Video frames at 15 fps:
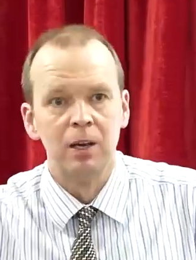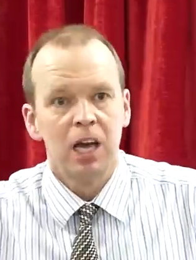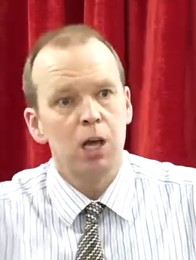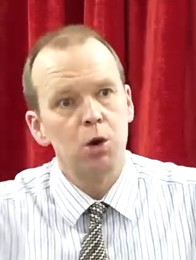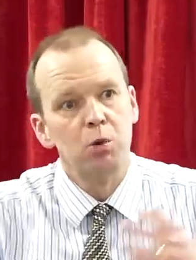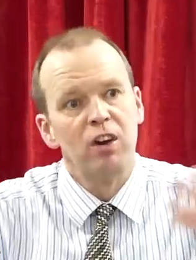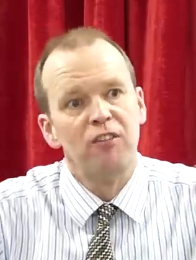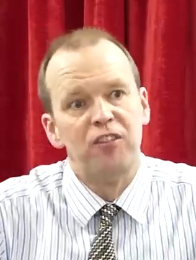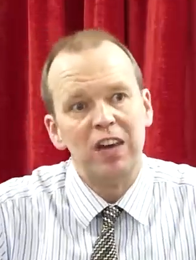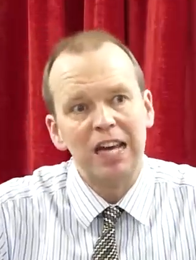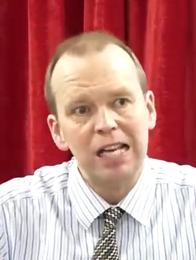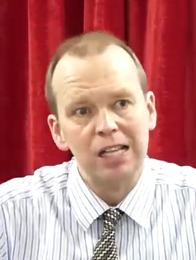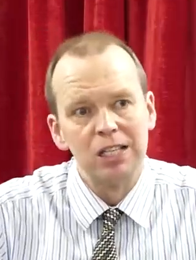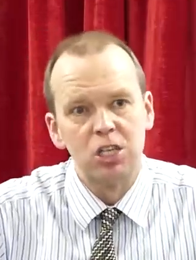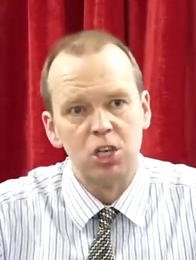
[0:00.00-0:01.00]
He
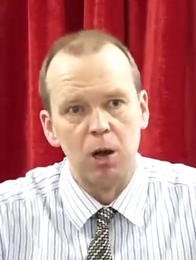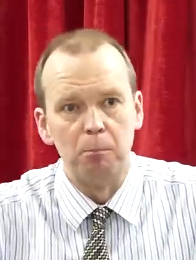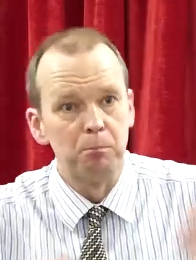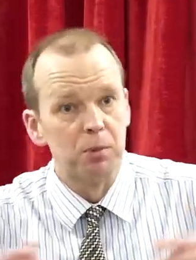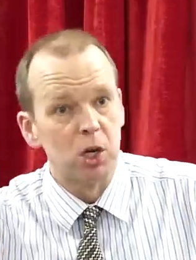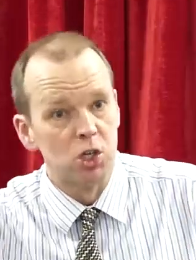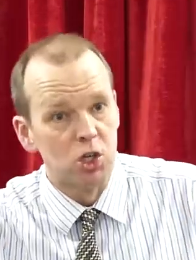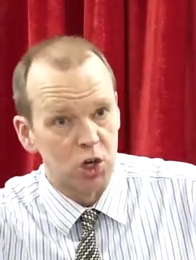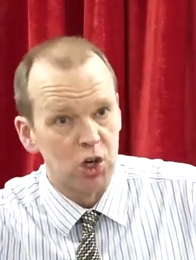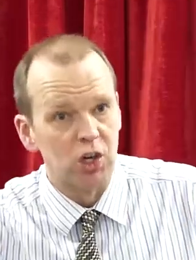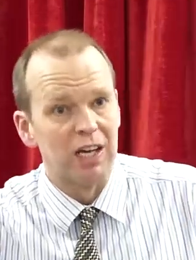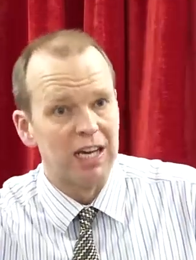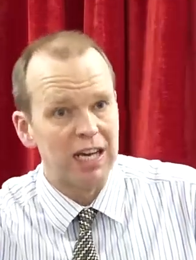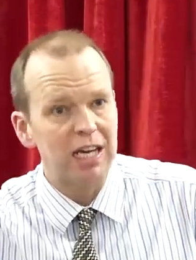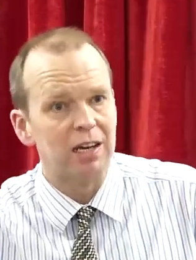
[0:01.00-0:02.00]
reveals something because you're going
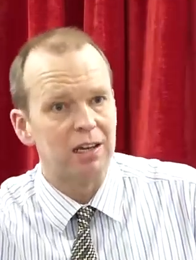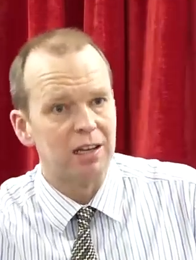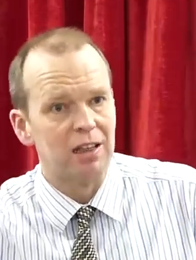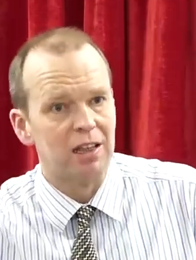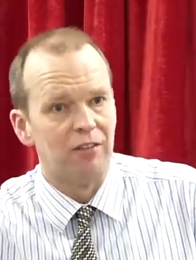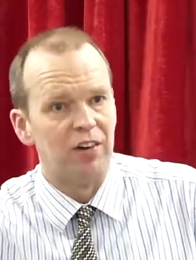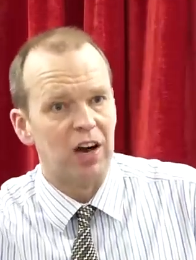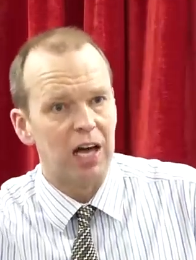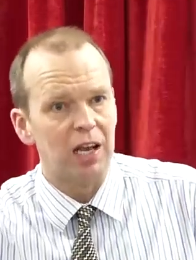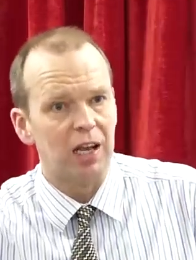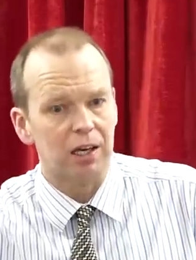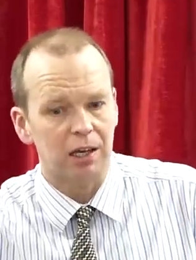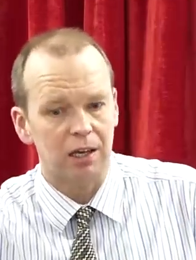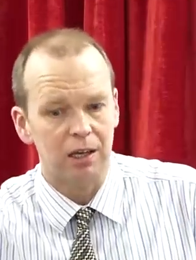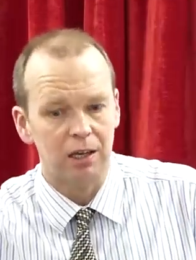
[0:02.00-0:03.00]
to need it in the
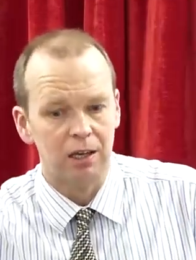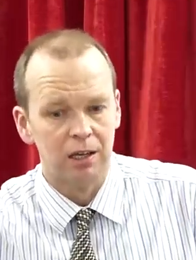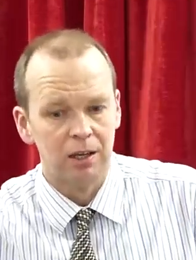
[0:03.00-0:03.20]
valley.